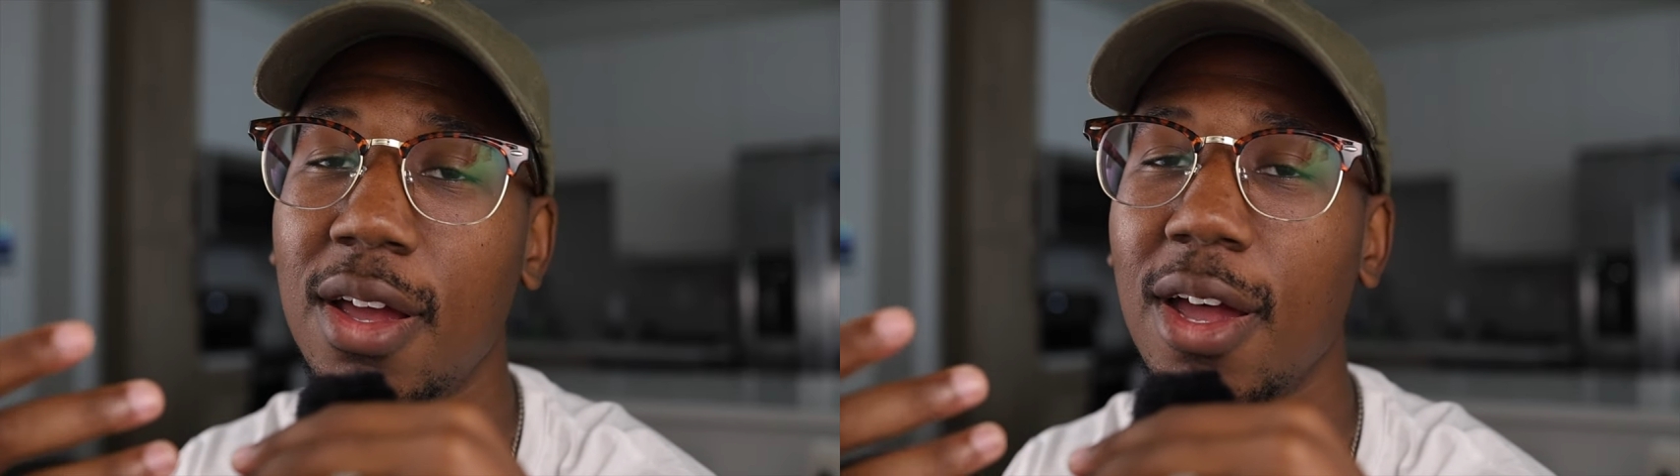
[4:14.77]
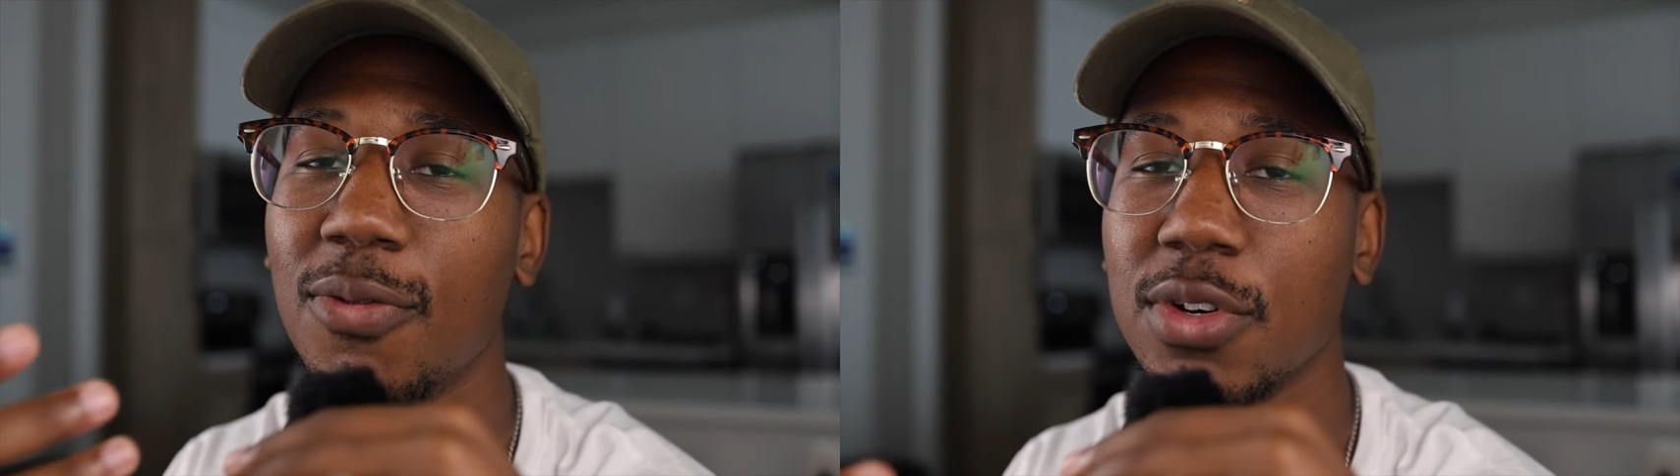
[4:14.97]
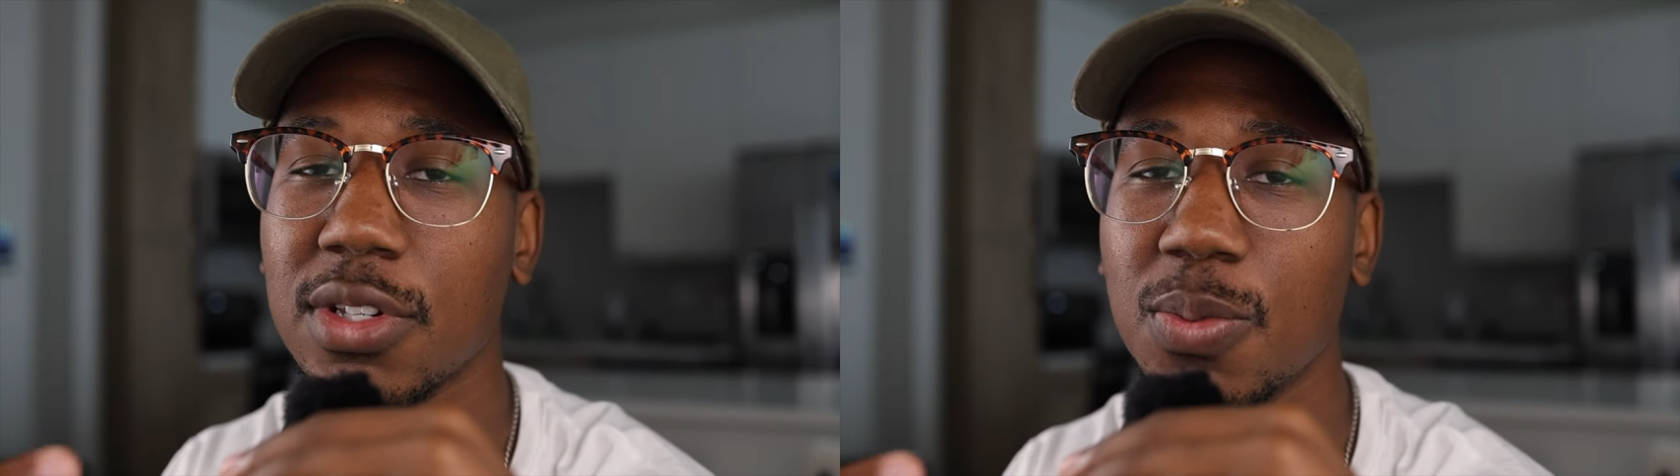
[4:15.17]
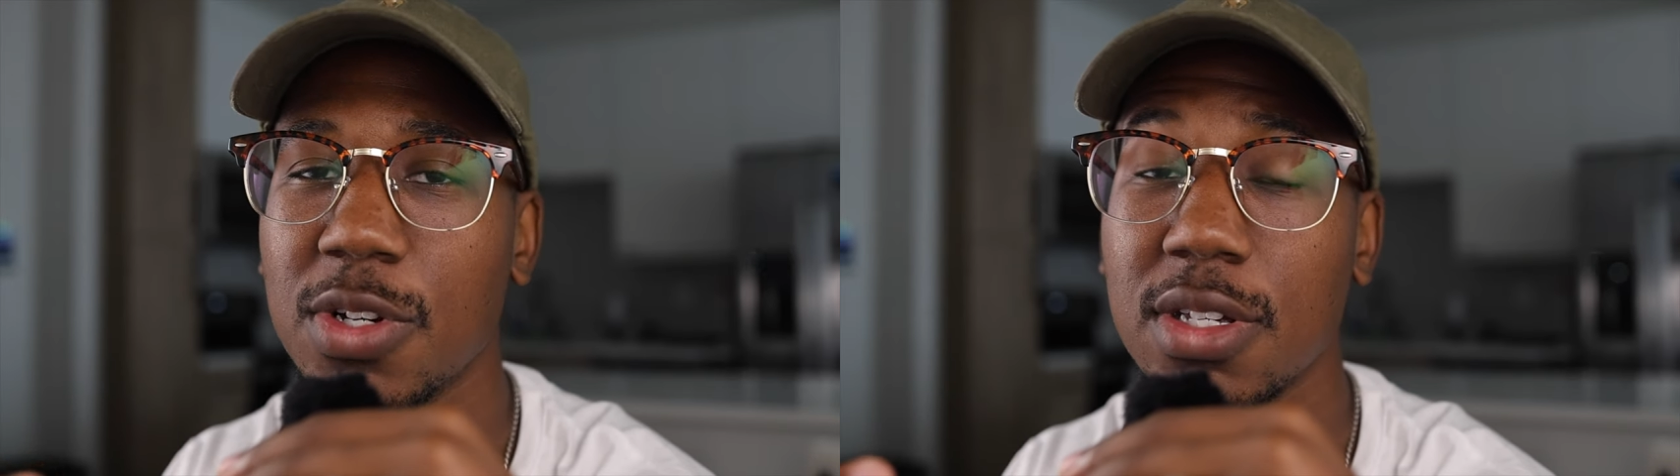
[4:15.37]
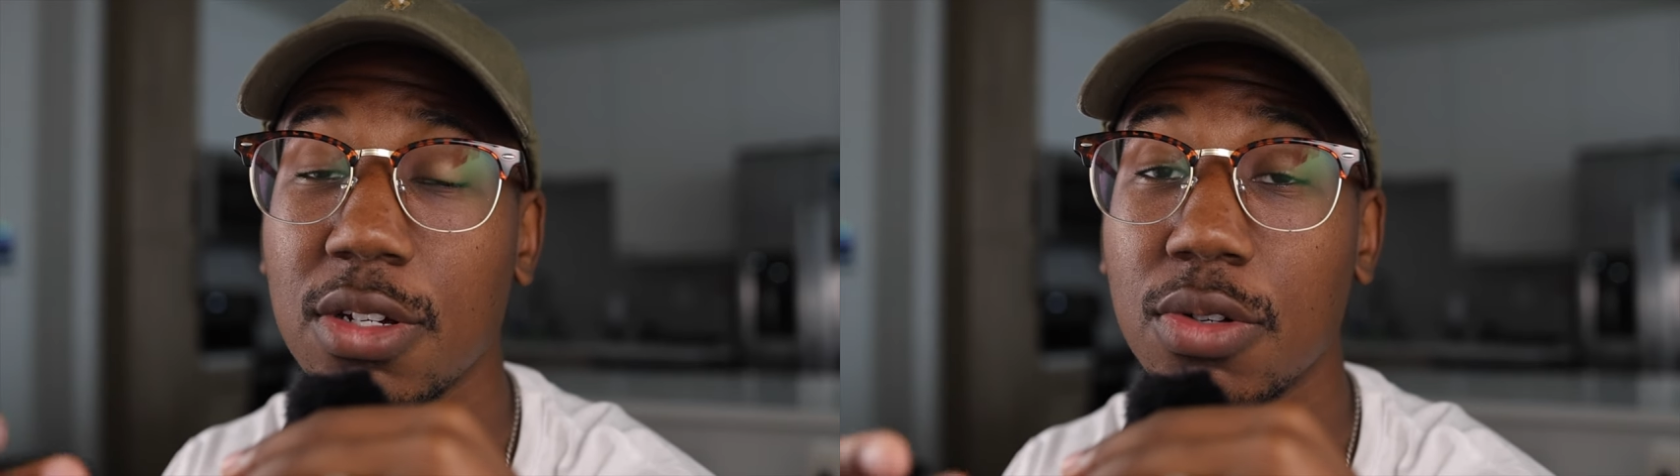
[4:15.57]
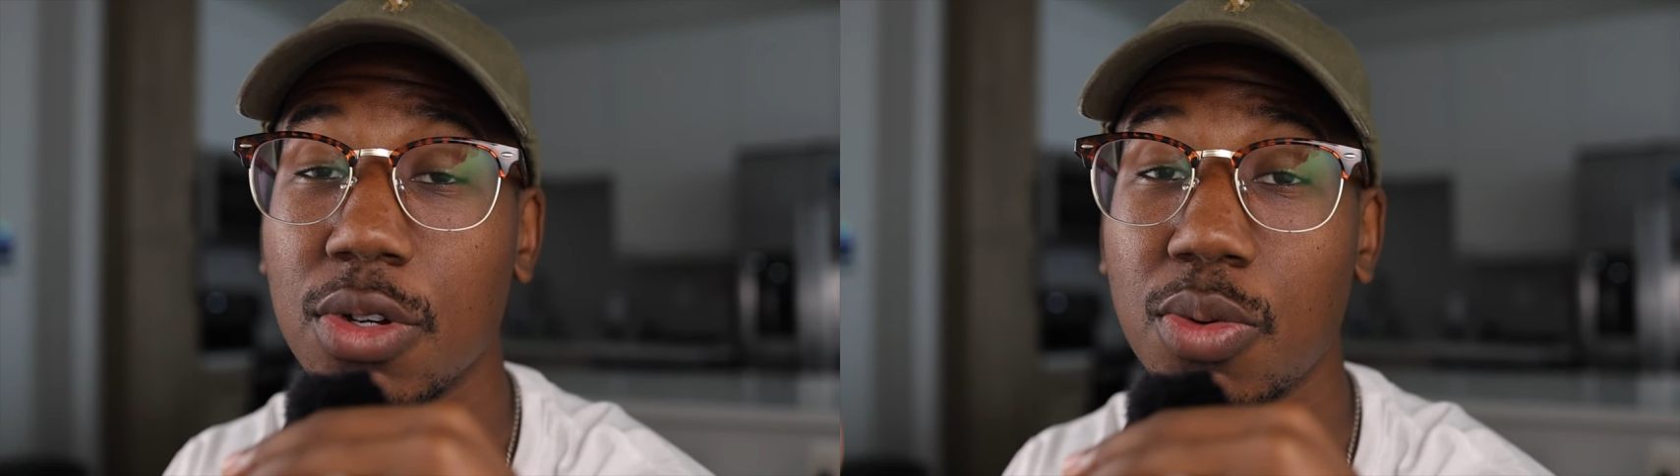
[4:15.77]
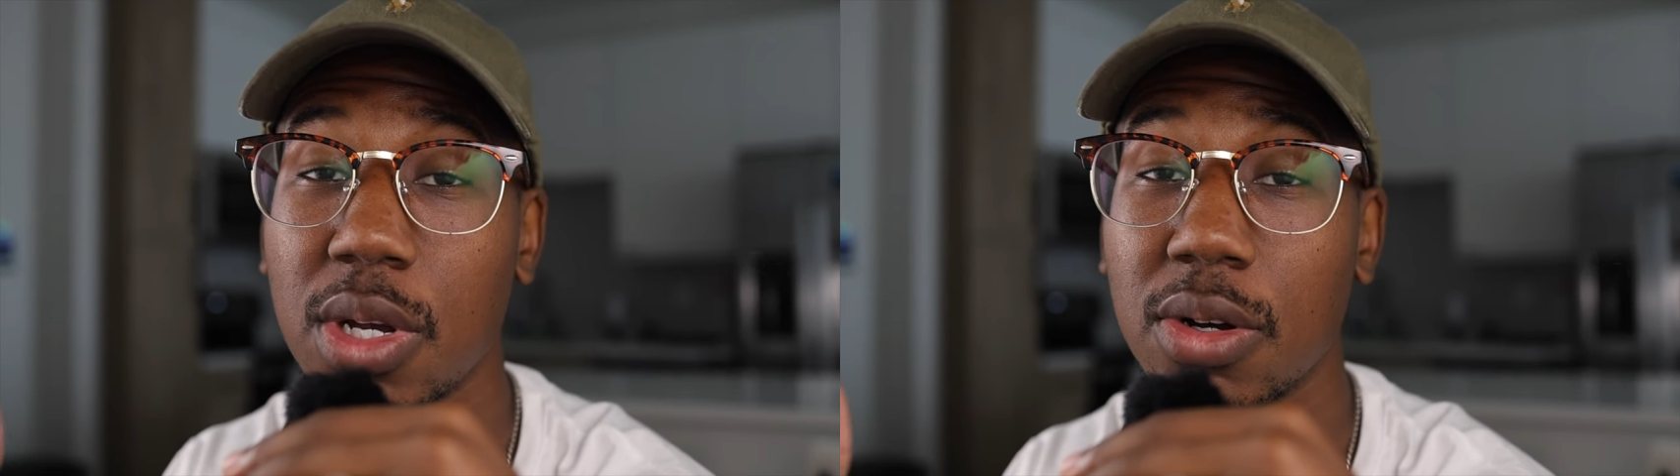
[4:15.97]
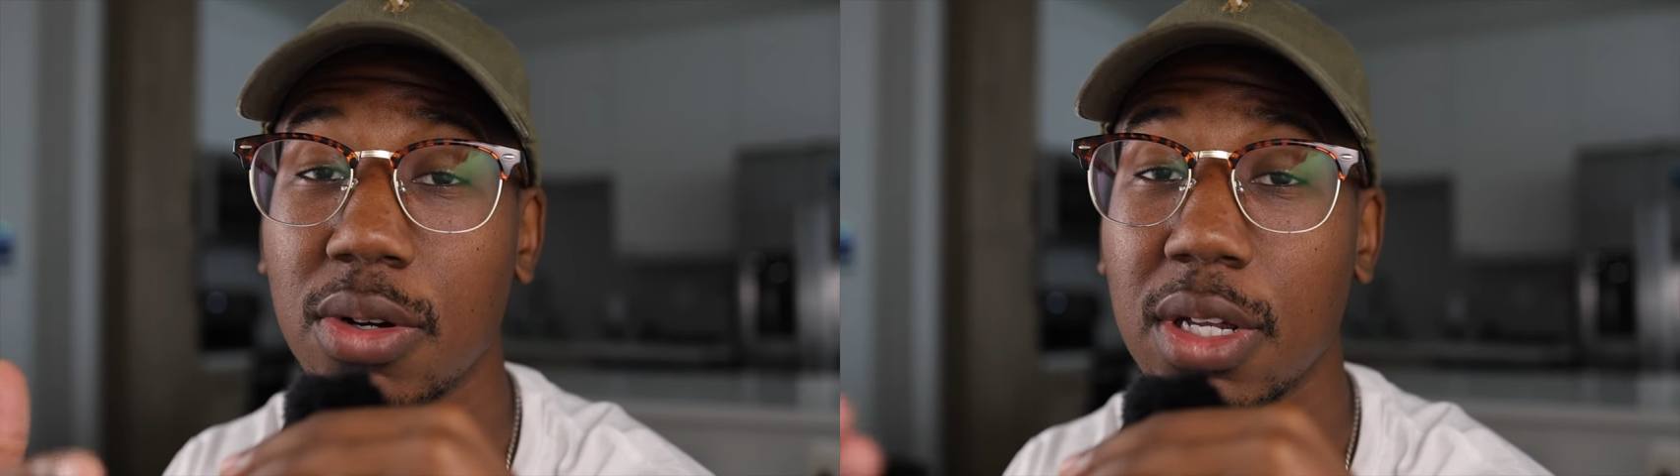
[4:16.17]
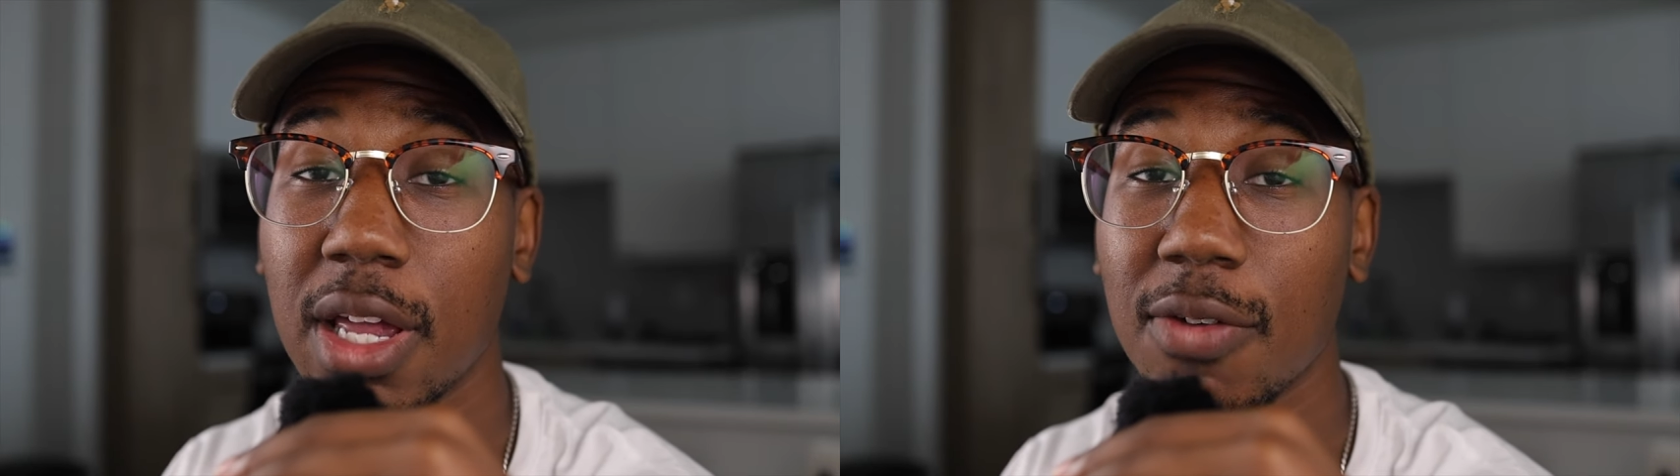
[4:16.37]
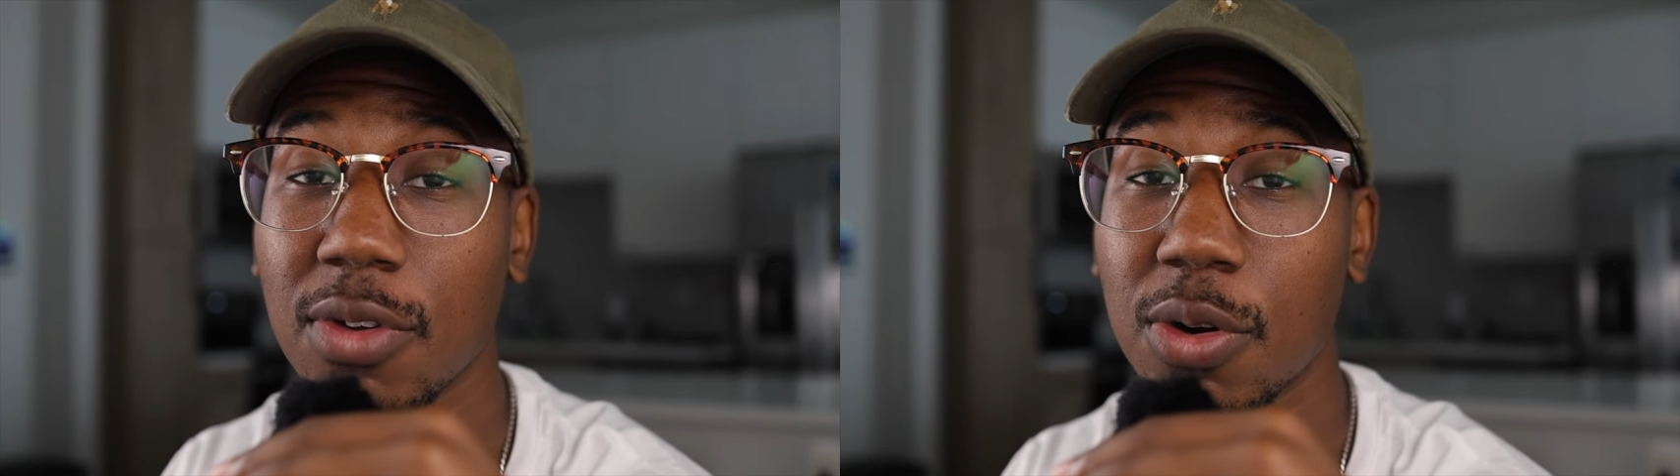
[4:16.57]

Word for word: If for some reason you're new here and haven't